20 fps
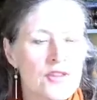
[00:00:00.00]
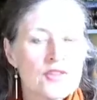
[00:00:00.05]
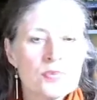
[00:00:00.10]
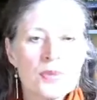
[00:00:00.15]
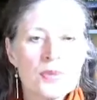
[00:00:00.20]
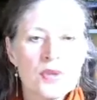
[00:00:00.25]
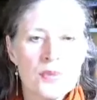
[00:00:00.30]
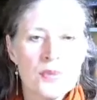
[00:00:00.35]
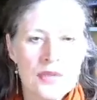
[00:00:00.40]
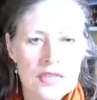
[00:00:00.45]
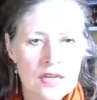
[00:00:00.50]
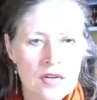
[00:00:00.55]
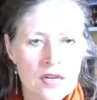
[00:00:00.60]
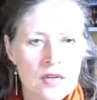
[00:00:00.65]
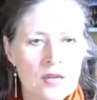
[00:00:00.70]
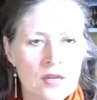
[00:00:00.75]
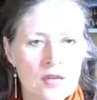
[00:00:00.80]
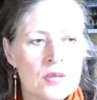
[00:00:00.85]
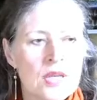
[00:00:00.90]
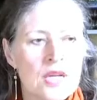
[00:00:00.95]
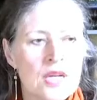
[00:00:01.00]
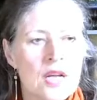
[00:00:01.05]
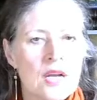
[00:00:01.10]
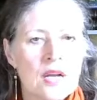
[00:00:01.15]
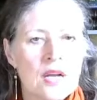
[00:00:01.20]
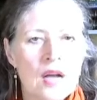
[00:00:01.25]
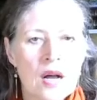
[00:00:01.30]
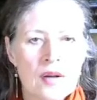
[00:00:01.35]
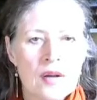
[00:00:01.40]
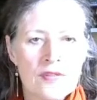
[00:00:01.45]
blue indigo,
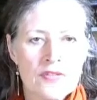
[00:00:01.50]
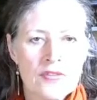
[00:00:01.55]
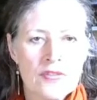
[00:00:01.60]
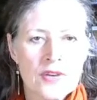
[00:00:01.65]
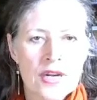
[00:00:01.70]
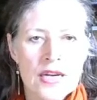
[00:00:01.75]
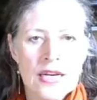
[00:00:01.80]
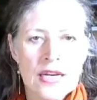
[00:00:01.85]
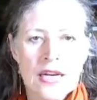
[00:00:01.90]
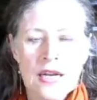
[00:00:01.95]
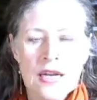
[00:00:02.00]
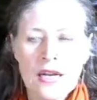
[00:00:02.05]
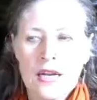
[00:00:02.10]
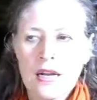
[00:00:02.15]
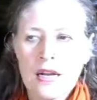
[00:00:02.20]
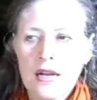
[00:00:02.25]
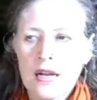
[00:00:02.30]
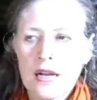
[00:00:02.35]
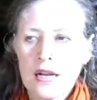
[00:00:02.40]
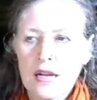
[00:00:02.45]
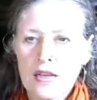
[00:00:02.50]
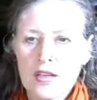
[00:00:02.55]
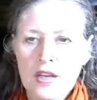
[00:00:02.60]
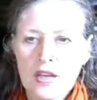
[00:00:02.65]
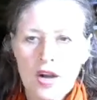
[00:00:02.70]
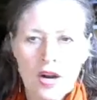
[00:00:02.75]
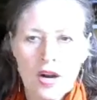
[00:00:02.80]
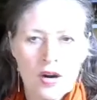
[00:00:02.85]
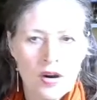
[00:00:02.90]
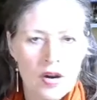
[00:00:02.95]
comfrey,
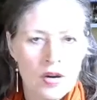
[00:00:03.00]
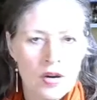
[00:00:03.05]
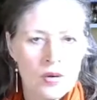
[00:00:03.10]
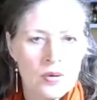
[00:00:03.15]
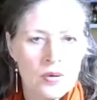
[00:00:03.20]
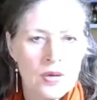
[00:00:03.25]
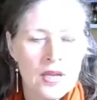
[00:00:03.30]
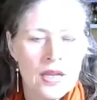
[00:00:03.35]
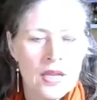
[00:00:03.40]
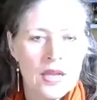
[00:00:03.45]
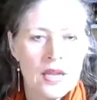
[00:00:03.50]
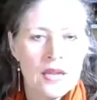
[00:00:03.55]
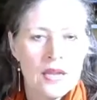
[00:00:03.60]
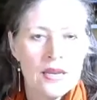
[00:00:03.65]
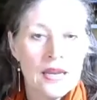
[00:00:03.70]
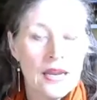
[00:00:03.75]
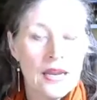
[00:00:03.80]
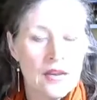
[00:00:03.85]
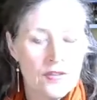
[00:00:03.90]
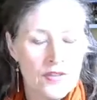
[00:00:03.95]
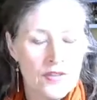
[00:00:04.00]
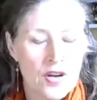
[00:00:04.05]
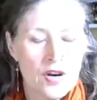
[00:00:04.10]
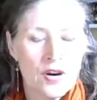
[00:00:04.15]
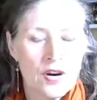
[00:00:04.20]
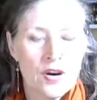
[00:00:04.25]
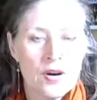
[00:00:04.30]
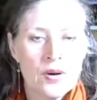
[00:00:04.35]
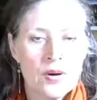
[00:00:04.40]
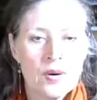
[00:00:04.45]
yarrow, native
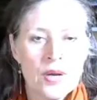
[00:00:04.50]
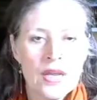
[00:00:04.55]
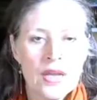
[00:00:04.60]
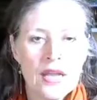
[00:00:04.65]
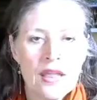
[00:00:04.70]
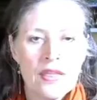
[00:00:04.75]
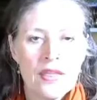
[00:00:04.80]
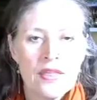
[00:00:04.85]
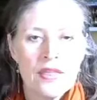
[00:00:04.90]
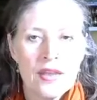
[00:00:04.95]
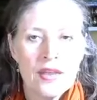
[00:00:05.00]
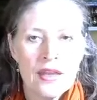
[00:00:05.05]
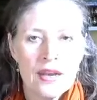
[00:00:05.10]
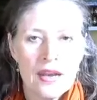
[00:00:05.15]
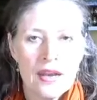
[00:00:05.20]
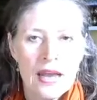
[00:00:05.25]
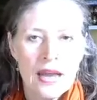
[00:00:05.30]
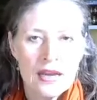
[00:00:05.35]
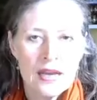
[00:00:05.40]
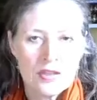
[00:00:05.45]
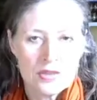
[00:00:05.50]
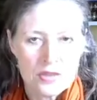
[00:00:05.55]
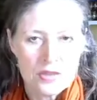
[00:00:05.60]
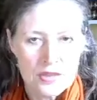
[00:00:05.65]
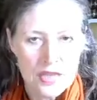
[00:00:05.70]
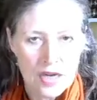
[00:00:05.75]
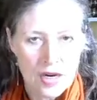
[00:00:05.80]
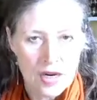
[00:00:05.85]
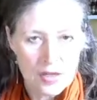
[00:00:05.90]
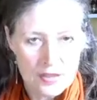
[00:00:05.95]
yarrow, that
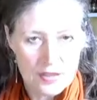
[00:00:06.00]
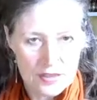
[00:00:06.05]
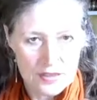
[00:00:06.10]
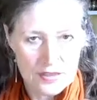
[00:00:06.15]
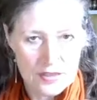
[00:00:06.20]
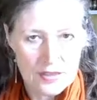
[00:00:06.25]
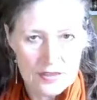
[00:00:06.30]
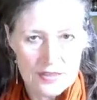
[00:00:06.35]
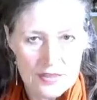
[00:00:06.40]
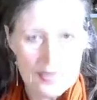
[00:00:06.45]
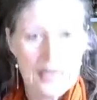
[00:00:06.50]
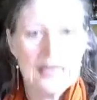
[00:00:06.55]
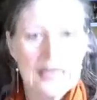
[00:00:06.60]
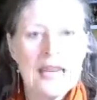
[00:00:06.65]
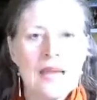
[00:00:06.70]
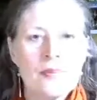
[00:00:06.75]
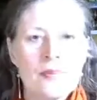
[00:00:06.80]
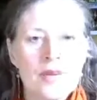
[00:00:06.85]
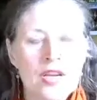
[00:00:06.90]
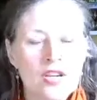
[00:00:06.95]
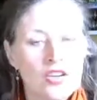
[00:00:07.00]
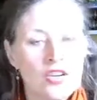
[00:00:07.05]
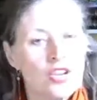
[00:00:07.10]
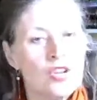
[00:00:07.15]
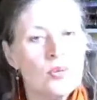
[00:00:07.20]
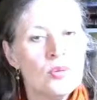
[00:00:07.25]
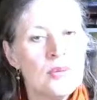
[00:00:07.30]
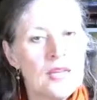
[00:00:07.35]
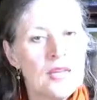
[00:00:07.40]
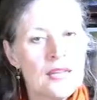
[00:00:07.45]
actually are dynamic
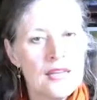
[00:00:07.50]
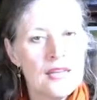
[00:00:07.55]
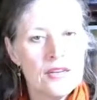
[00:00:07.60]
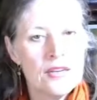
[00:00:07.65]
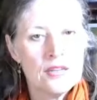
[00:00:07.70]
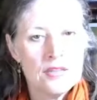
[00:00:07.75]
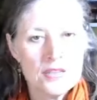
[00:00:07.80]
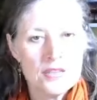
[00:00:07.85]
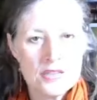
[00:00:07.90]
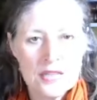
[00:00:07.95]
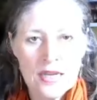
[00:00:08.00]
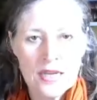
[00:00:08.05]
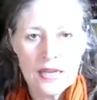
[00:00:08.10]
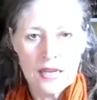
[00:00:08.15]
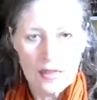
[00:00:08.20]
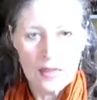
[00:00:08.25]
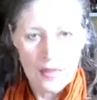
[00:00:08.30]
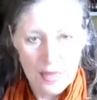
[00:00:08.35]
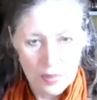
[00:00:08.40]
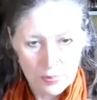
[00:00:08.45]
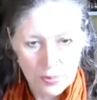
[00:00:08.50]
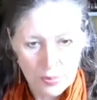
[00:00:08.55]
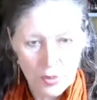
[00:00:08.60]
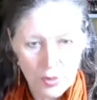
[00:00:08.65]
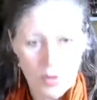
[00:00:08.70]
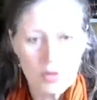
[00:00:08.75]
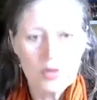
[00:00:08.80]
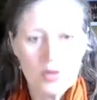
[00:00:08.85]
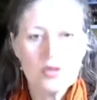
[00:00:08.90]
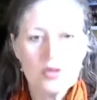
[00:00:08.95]
accumulators. They
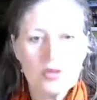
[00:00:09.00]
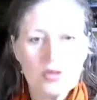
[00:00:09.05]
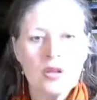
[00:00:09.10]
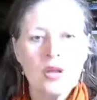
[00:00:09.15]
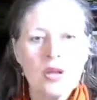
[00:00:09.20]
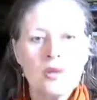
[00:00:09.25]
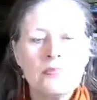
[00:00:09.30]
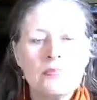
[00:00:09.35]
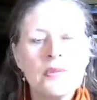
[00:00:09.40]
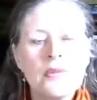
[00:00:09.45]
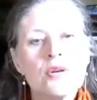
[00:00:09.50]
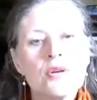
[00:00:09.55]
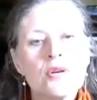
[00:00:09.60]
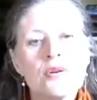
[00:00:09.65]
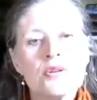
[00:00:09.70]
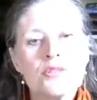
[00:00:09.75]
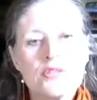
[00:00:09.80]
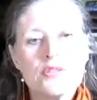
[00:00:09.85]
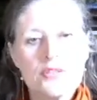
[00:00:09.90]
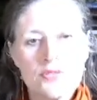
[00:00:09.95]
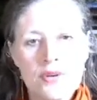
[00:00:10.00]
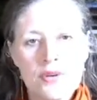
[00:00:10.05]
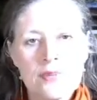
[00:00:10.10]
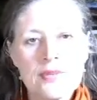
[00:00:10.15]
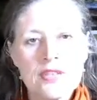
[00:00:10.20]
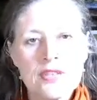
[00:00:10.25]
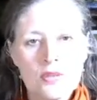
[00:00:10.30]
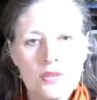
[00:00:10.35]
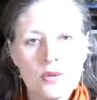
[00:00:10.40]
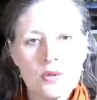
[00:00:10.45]
pull minerals from
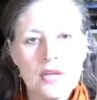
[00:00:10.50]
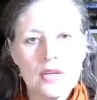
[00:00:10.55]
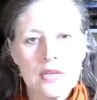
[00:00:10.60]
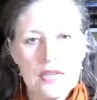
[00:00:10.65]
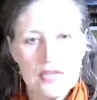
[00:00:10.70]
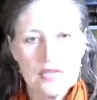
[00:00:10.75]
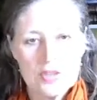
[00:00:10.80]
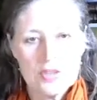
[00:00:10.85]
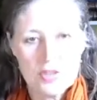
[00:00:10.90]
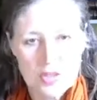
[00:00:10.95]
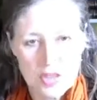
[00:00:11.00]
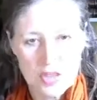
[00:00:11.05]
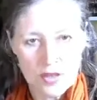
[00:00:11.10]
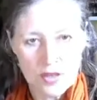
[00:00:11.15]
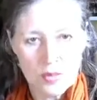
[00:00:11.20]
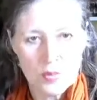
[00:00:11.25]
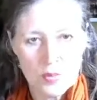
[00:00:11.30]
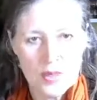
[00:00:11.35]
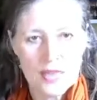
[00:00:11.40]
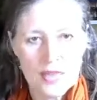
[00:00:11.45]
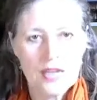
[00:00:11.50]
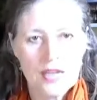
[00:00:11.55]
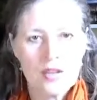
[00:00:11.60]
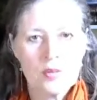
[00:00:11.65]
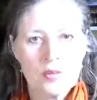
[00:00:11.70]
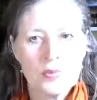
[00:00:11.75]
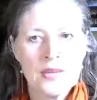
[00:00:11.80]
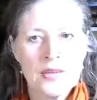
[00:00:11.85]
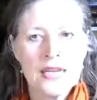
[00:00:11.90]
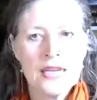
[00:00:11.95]
the soil and share them with the other
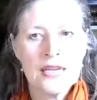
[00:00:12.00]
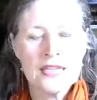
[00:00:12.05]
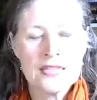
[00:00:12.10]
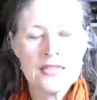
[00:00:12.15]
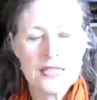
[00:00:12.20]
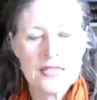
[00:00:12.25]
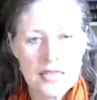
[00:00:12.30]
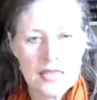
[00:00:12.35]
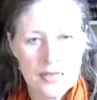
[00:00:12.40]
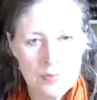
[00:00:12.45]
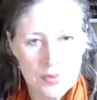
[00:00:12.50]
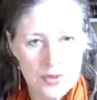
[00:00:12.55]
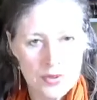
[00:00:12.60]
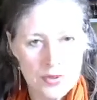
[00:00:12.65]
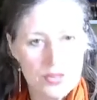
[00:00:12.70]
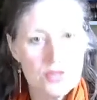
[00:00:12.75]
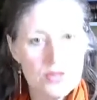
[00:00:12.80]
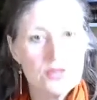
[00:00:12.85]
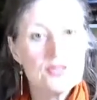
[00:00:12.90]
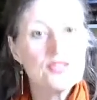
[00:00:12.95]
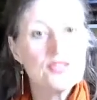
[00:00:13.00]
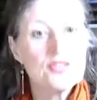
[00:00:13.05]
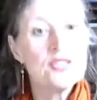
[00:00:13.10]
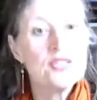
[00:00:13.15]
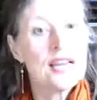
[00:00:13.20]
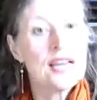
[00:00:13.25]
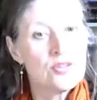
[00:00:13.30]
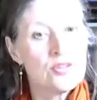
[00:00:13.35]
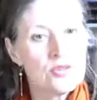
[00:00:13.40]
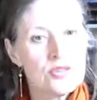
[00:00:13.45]
plants. They produce
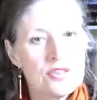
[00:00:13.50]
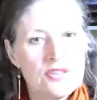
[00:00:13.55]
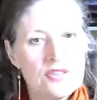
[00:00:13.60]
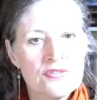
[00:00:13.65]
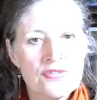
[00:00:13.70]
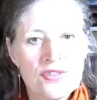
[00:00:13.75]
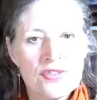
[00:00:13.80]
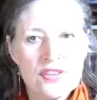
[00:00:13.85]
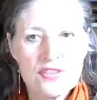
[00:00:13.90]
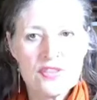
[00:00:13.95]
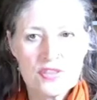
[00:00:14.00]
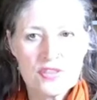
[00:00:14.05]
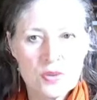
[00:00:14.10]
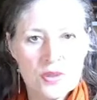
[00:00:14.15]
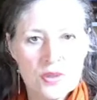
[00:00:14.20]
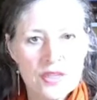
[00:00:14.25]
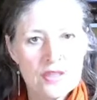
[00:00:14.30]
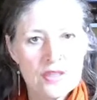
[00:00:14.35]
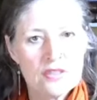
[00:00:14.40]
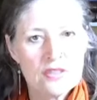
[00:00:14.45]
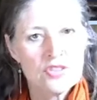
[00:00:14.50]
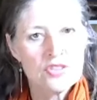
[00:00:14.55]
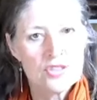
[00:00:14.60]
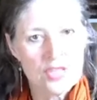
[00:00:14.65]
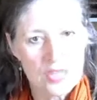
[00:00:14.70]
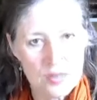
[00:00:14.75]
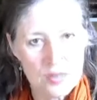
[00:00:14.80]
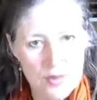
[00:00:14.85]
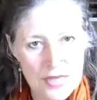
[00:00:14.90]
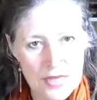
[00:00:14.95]
nitrogen for the soil to
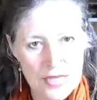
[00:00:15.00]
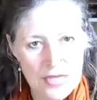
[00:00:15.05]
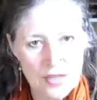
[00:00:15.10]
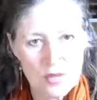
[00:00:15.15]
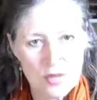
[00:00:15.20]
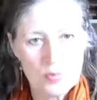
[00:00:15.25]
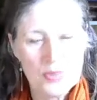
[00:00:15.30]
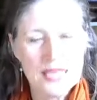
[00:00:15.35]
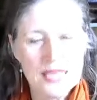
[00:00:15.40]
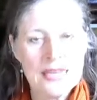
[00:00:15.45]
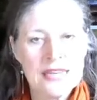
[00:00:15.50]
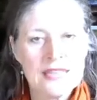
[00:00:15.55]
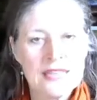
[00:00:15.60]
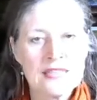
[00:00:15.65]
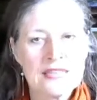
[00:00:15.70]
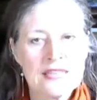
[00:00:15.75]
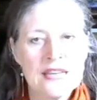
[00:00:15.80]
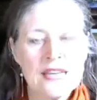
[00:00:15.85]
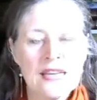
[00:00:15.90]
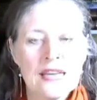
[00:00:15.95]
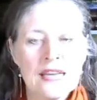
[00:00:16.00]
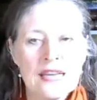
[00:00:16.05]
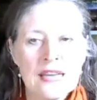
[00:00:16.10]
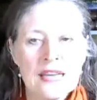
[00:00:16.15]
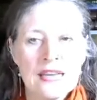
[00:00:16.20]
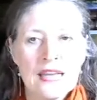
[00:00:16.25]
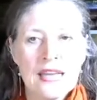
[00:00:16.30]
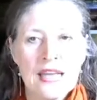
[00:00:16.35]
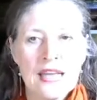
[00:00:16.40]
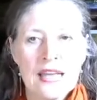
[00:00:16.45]
share with the other
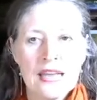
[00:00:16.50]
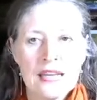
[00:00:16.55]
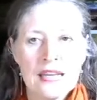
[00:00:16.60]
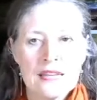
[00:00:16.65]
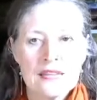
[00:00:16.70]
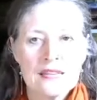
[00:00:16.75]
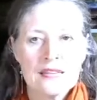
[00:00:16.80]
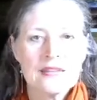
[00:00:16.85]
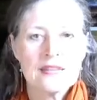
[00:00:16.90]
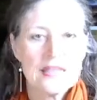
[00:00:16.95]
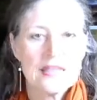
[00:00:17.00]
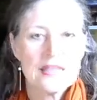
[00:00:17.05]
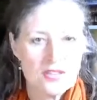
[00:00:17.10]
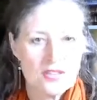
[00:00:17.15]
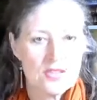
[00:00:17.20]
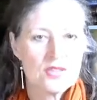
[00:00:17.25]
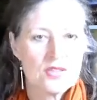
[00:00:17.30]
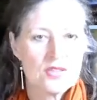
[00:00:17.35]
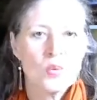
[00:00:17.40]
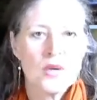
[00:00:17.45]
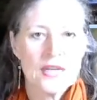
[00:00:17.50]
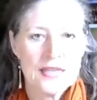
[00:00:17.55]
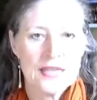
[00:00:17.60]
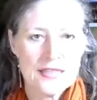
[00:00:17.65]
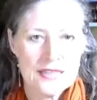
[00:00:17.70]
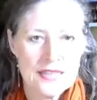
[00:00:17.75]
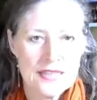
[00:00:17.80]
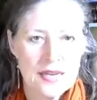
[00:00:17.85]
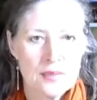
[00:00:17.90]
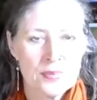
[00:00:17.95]
plants. And that's just one
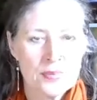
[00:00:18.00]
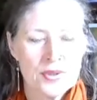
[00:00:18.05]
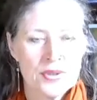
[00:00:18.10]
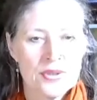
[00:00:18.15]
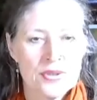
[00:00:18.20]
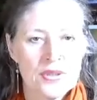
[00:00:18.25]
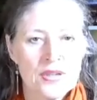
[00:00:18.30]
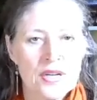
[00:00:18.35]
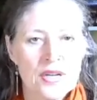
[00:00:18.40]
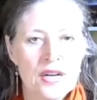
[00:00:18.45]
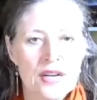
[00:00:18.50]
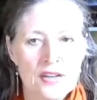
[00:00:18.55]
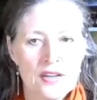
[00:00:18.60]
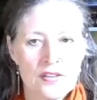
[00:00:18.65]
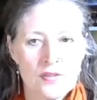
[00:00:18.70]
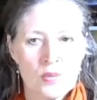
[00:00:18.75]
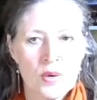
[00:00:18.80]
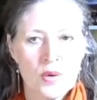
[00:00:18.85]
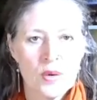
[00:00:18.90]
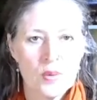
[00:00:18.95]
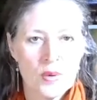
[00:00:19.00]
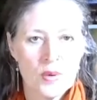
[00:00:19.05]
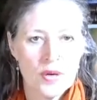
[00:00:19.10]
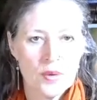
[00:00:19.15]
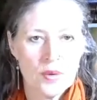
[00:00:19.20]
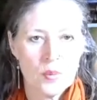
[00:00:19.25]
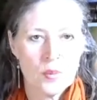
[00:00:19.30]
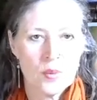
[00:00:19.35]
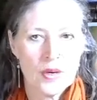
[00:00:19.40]
example of what we